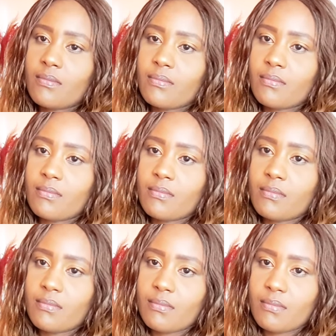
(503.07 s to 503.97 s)

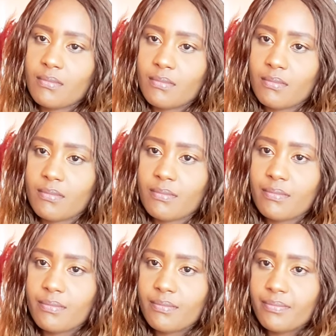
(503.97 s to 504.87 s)

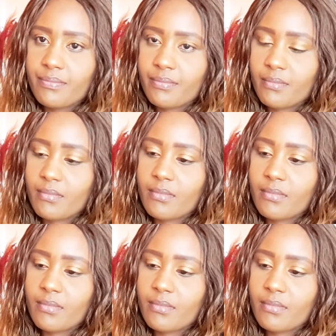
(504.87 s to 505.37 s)
No one is speaking in this clip.